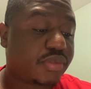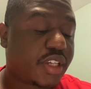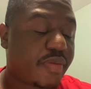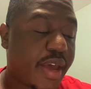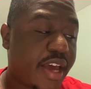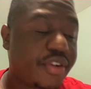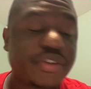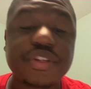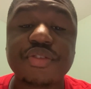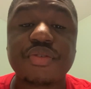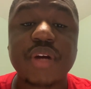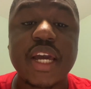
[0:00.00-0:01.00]
Commanders
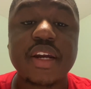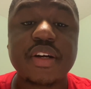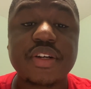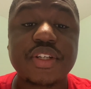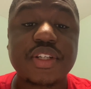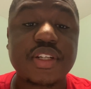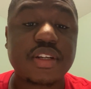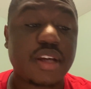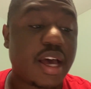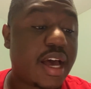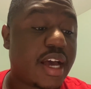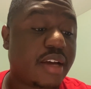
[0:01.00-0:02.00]
and the Raiders.
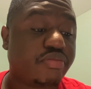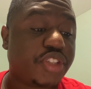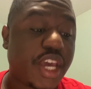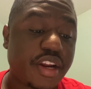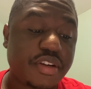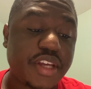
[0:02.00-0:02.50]
Jaden